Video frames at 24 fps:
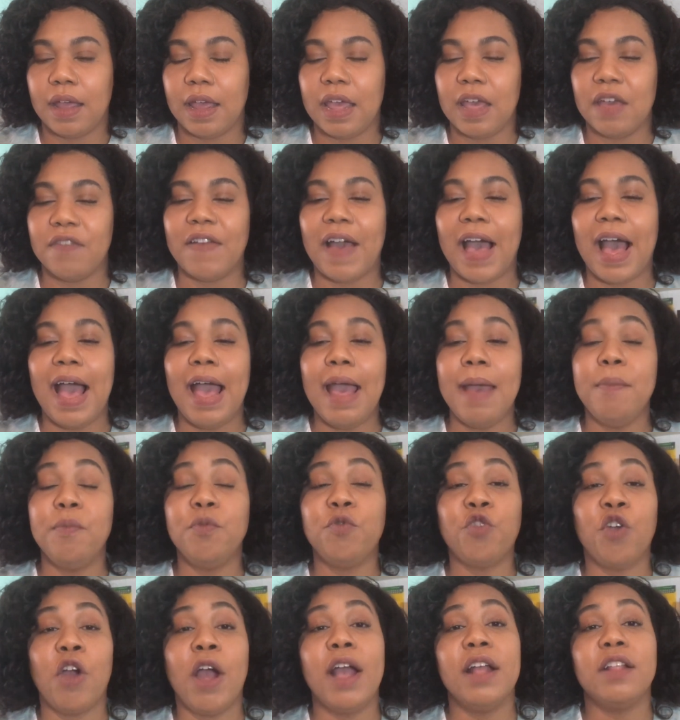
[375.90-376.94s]
if I am
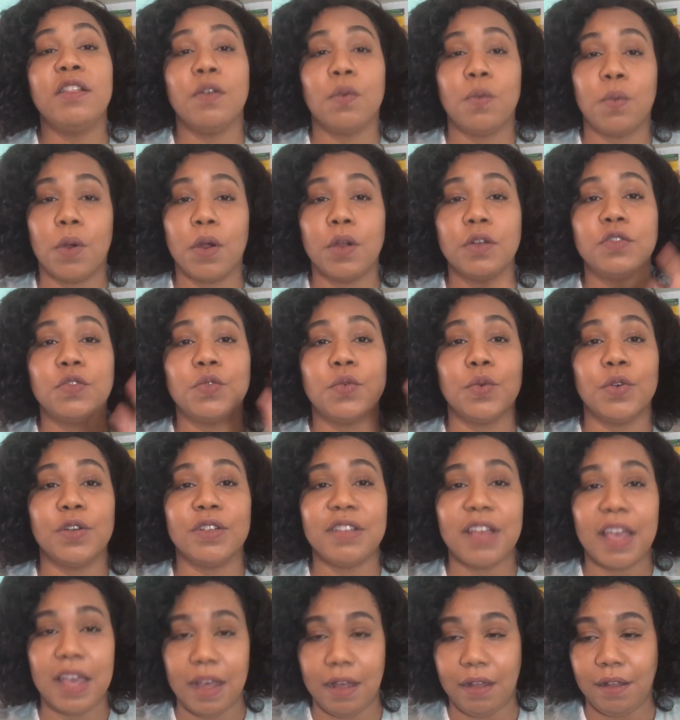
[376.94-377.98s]
trying to work
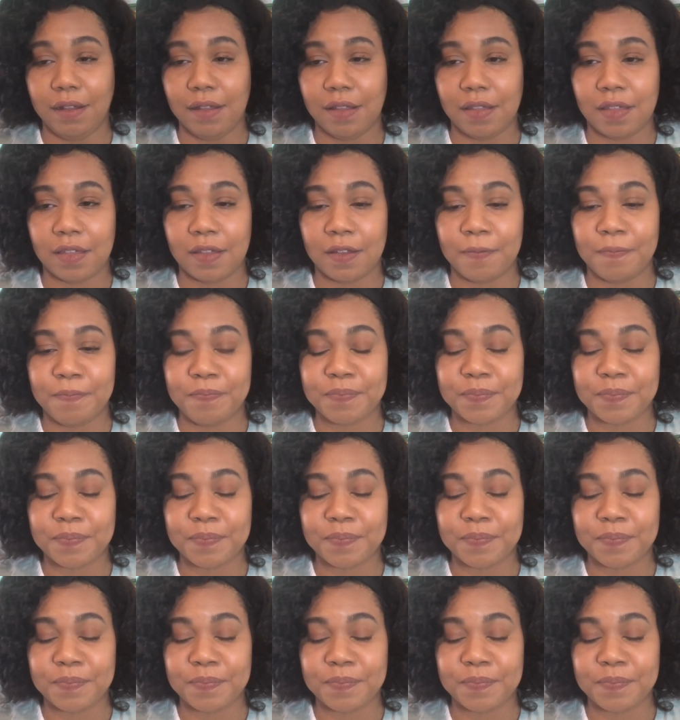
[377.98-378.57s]
towards health,